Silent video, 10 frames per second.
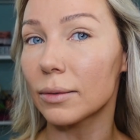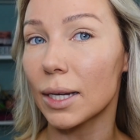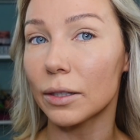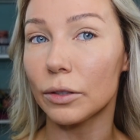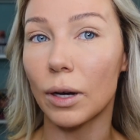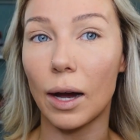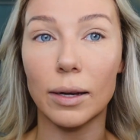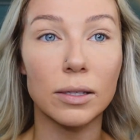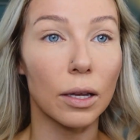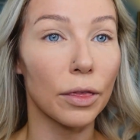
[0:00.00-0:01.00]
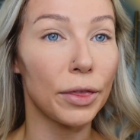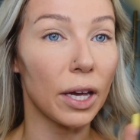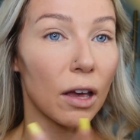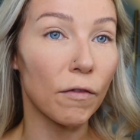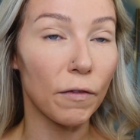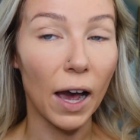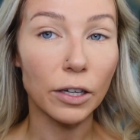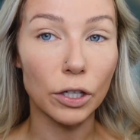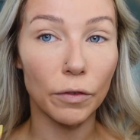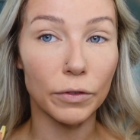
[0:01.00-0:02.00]
tell you guys, the
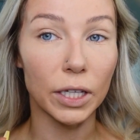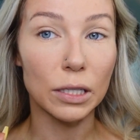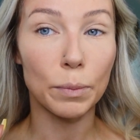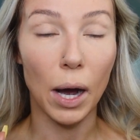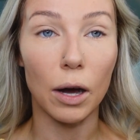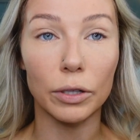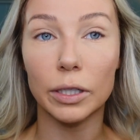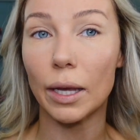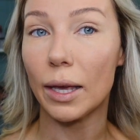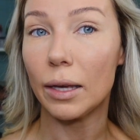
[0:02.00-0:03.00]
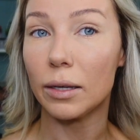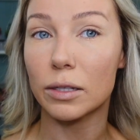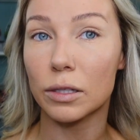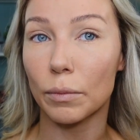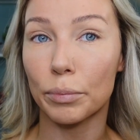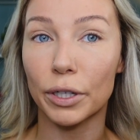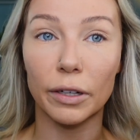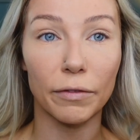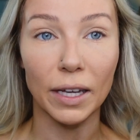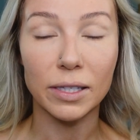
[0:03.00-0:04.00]
effect of this powder is
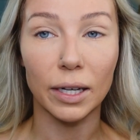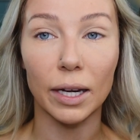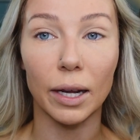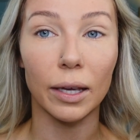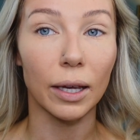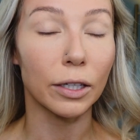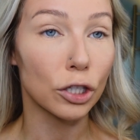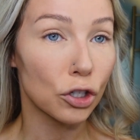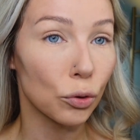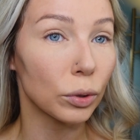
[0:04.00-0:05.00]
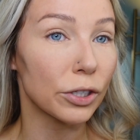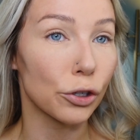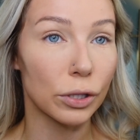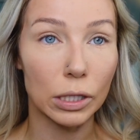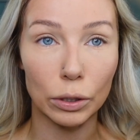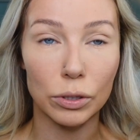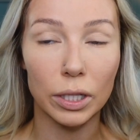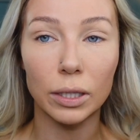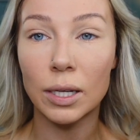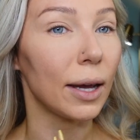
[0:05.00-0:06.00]
pretty fascinating, and it's truly
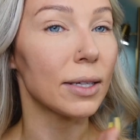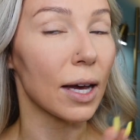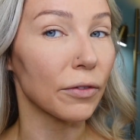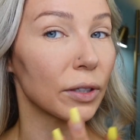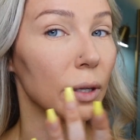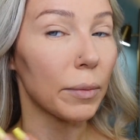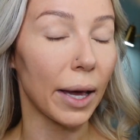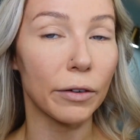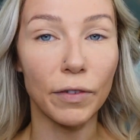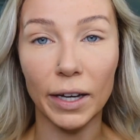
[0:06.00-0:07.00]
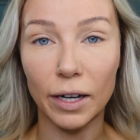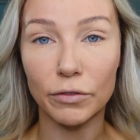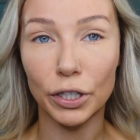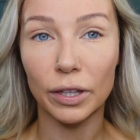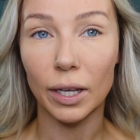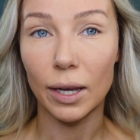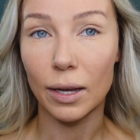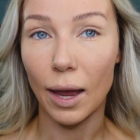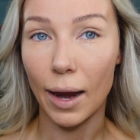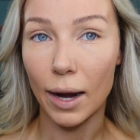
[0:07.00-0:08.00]
translucent. It definitely mattified
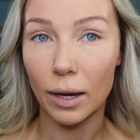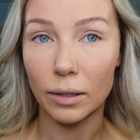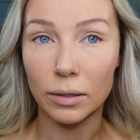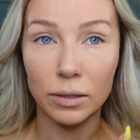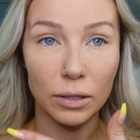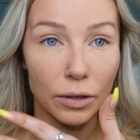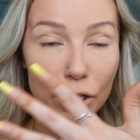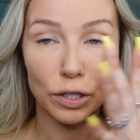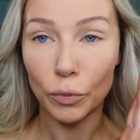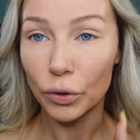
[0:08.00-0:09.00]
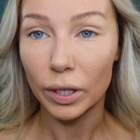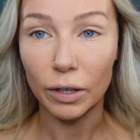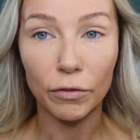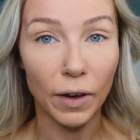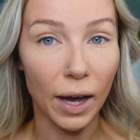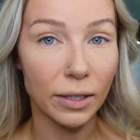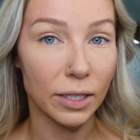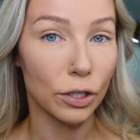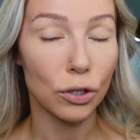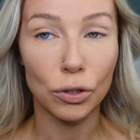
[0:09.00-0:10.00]
everything, and the smoothing
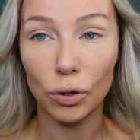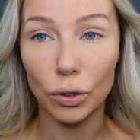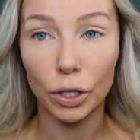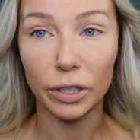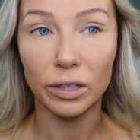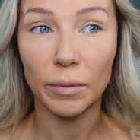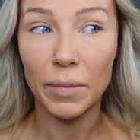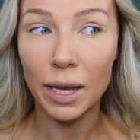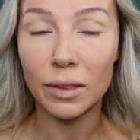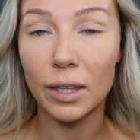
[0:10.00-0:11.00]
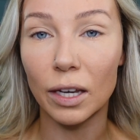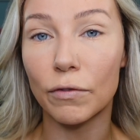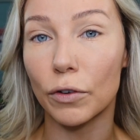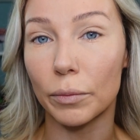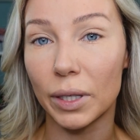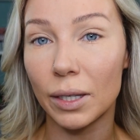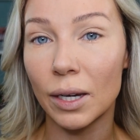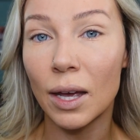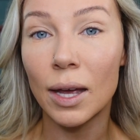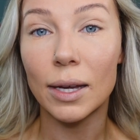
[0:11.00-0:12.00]
effect is so good. The main thing for
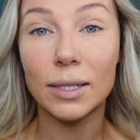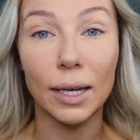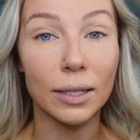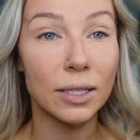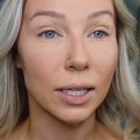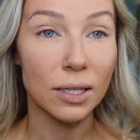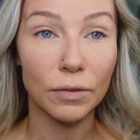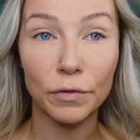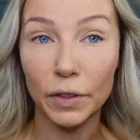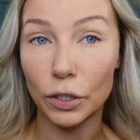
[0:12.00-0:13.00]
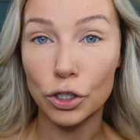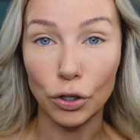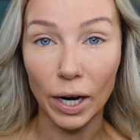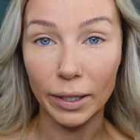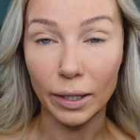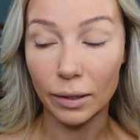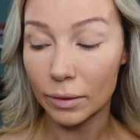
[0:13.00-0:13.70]
me is that it doesn't feel drying.